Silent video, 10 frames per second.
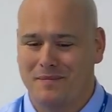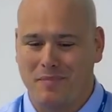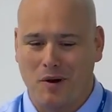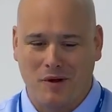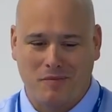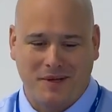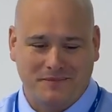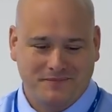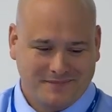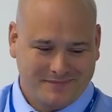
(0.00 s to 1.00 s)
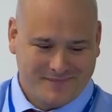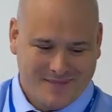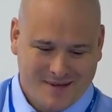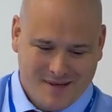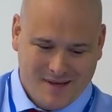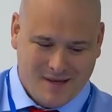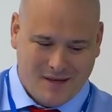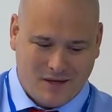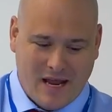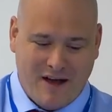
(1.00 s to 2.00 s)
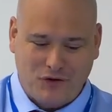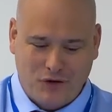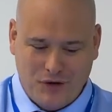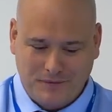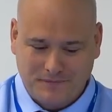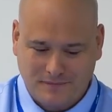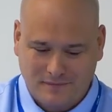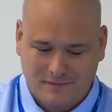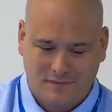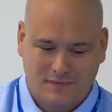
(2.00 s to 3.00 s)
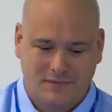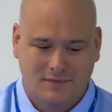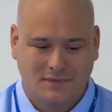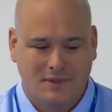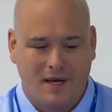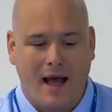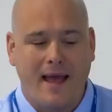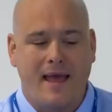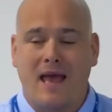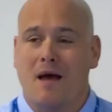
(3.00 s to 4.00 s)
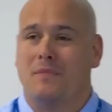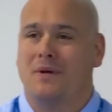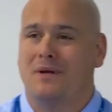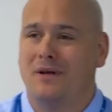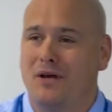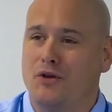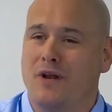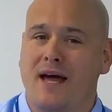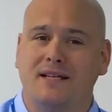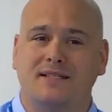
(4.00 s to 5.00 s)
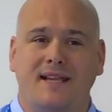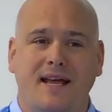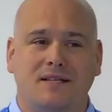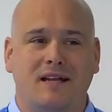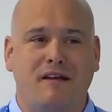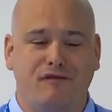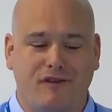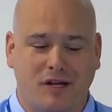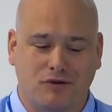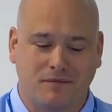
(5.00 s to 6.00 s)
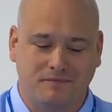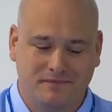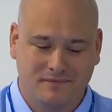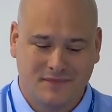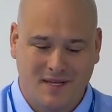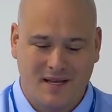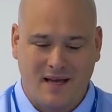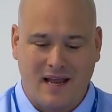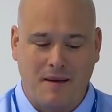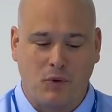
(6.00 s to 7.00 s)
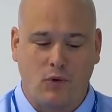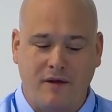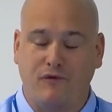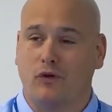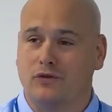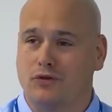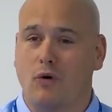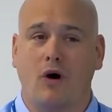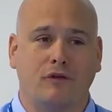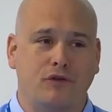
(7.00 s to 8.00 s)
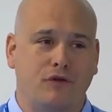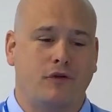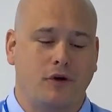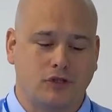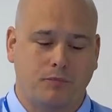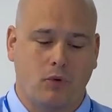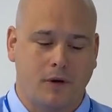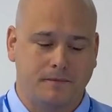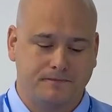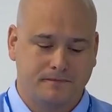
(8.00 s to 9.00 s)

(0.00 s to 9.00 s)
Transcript: Bear with me. Good afternoon. I am a United States Navy veteran, and I am grateful to all of you for your support.